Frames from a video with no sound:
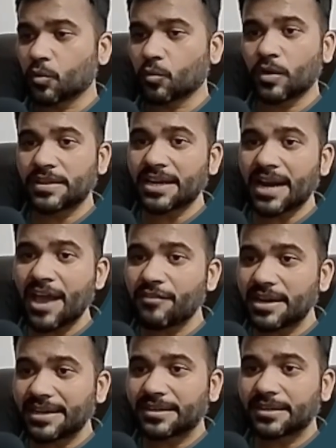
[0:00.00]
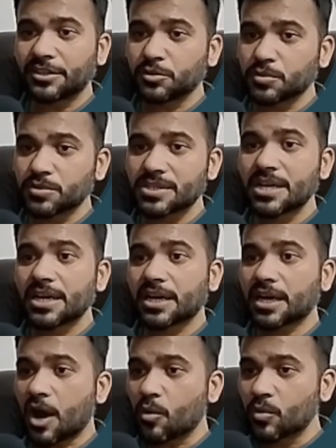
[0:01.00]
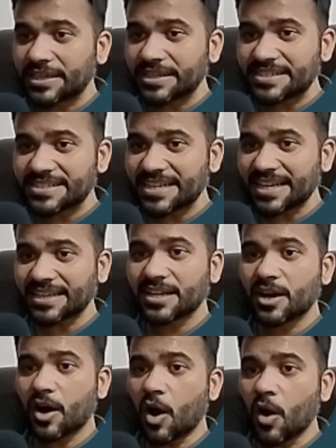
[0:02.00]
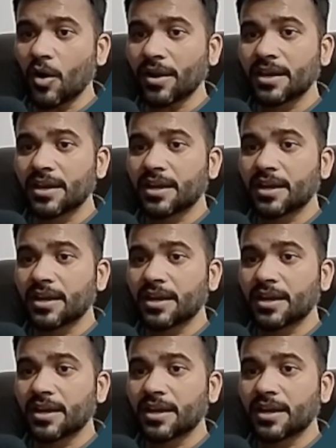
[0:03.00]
Whether I will use count strict or